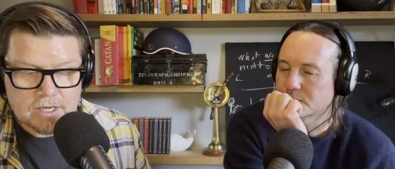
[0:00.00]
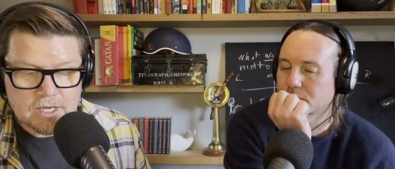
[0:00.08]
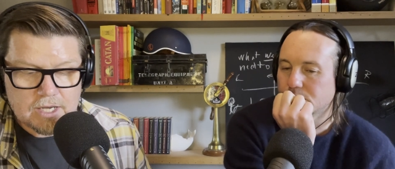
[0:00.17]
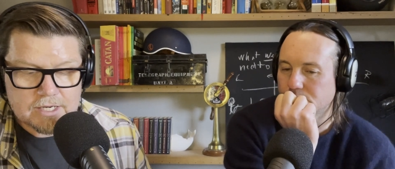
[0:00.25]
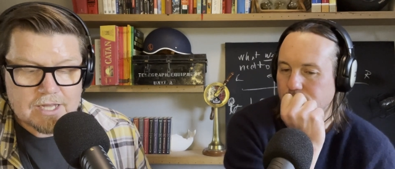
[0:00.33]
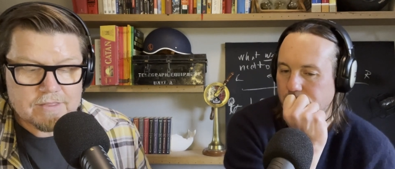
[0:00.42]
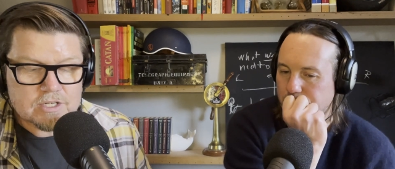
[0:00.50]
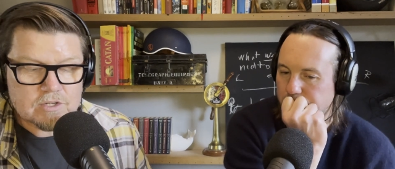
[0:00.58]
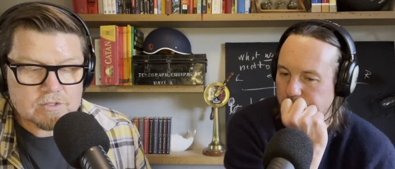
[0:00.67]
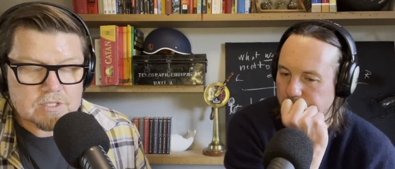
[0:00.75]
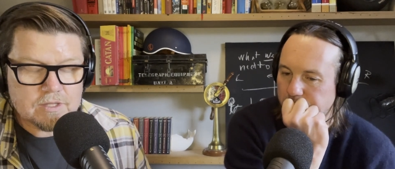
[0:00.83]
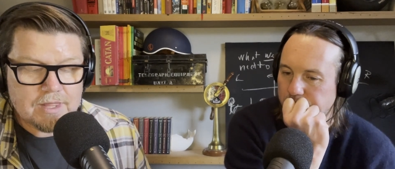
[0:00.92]
Speaker 1: uh, another
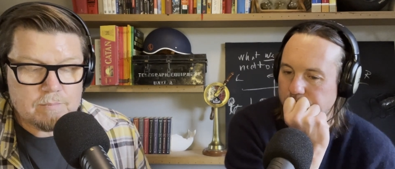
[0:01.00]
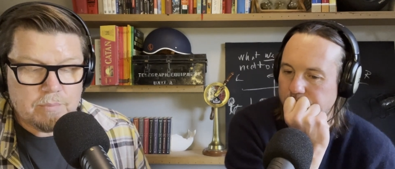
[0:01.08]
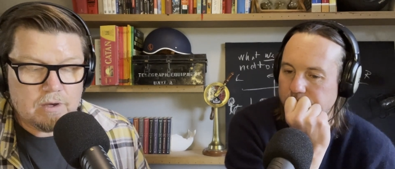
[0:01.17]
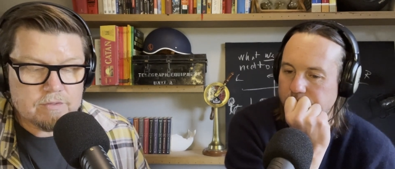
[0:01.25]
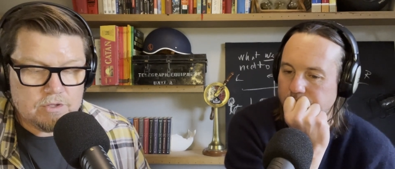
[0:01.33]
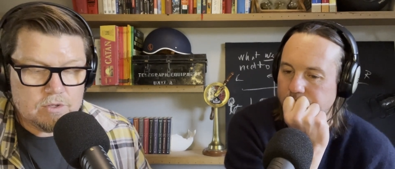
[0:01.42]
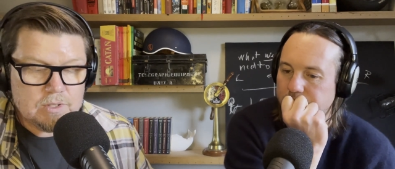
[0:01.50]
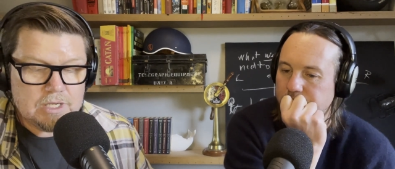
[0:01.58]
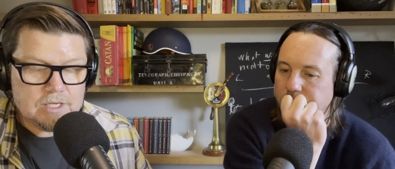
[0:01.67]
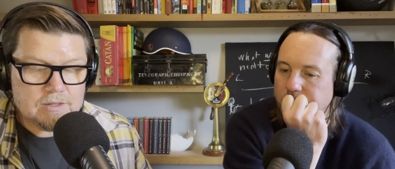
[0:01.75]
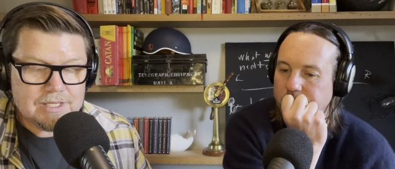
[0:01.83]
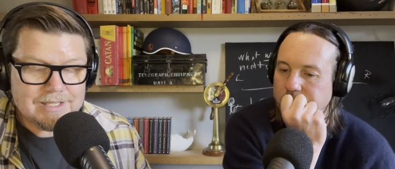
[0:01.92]
doctor they both knew,
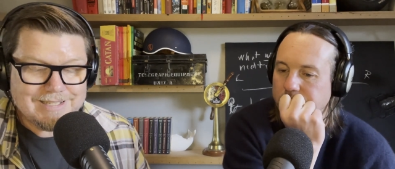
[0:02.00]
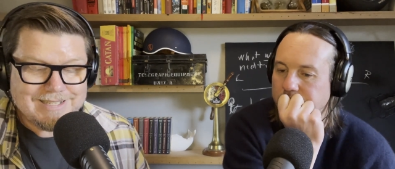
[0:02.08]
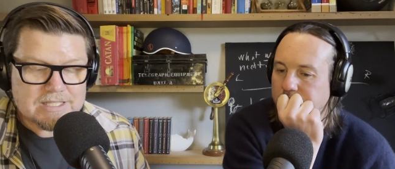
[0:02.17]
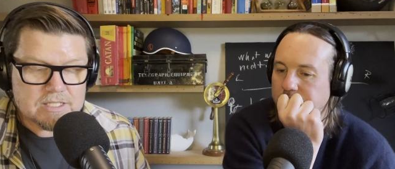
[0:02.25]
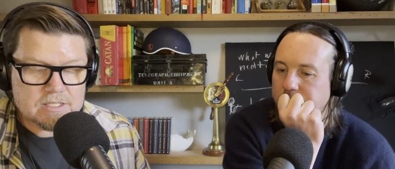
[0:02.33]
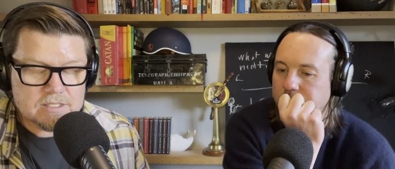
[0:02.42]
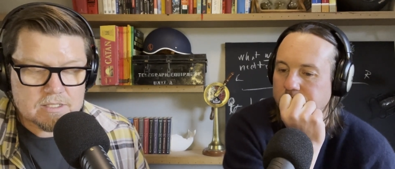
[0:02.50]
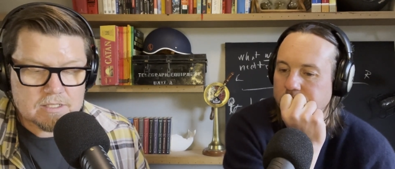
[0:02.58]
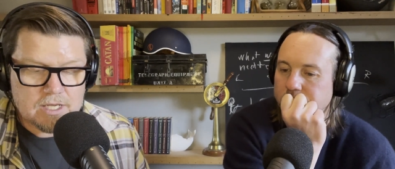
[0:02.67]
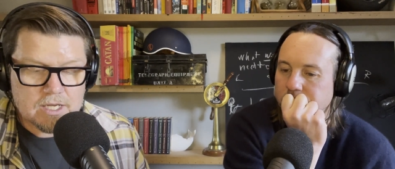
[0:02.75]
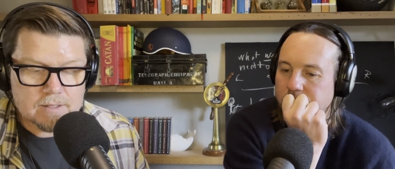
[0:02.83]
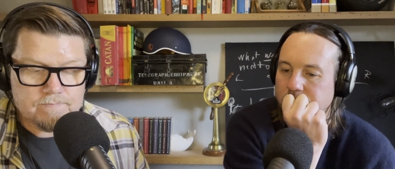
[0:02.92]
he and the
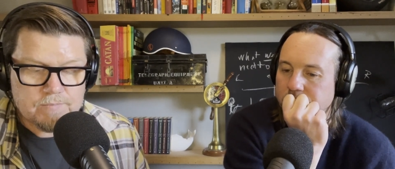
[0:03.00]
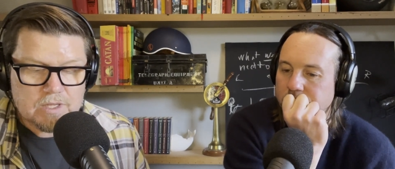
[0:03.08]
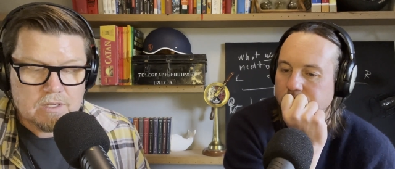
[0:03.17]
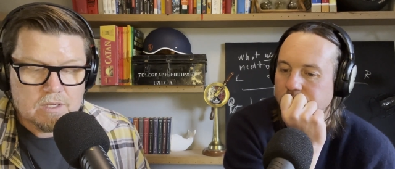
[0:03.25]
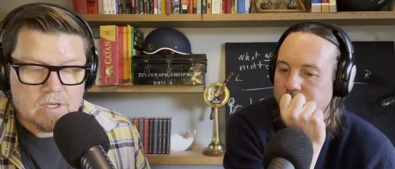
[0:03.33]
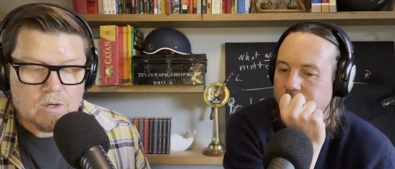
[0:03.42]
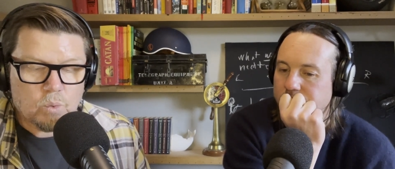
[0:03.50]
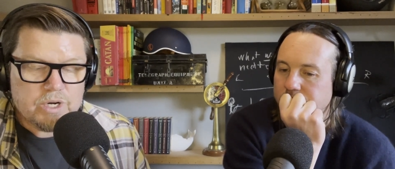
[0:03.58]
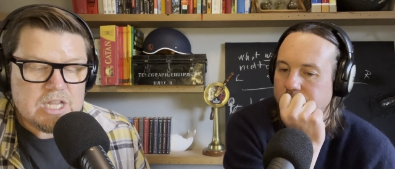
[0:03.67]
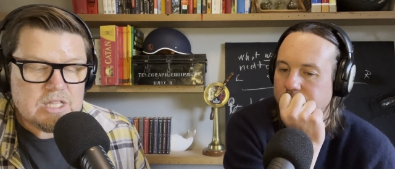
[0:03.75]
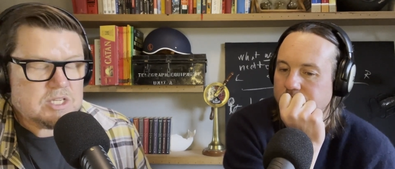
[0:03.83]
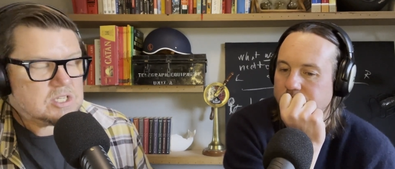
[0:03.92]
anaesthetist, Ingham,
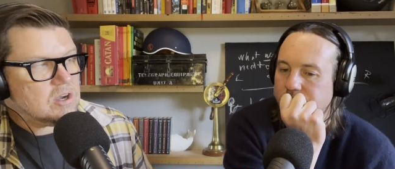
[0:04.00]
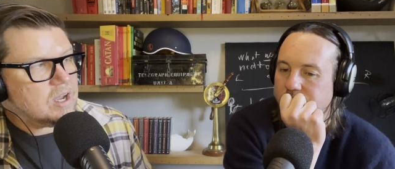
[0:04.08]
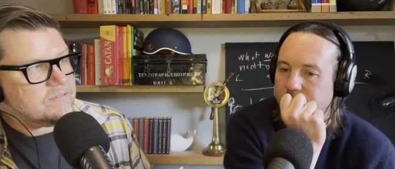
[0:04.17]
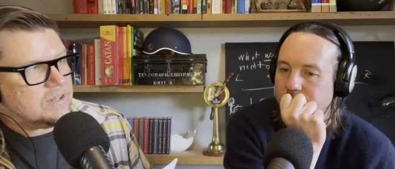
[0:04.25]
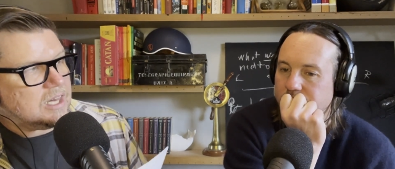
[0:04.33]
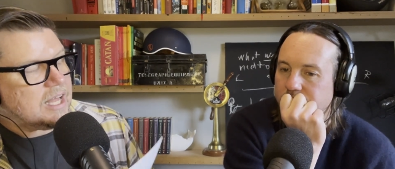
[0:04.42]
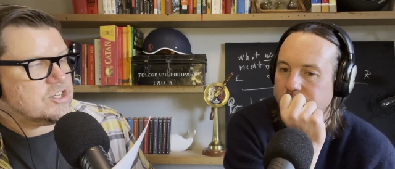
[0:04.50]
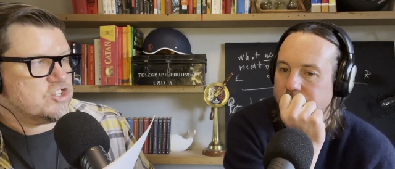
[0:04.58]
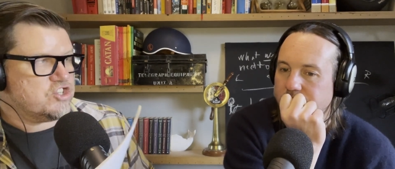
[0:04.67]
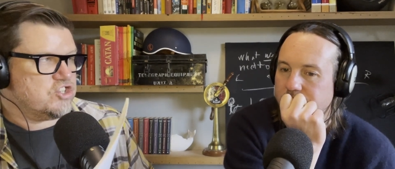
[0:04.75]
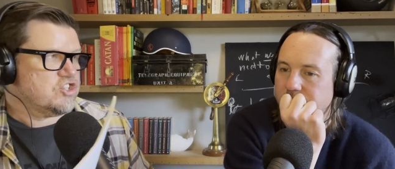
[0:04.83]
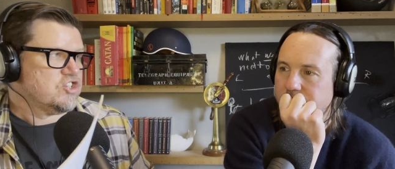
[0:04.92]
would eat this guy for
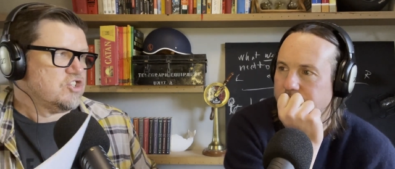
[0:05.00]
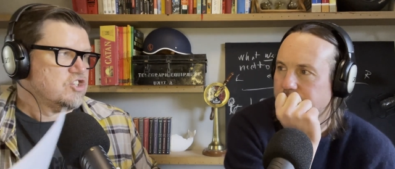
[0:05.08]
lunch.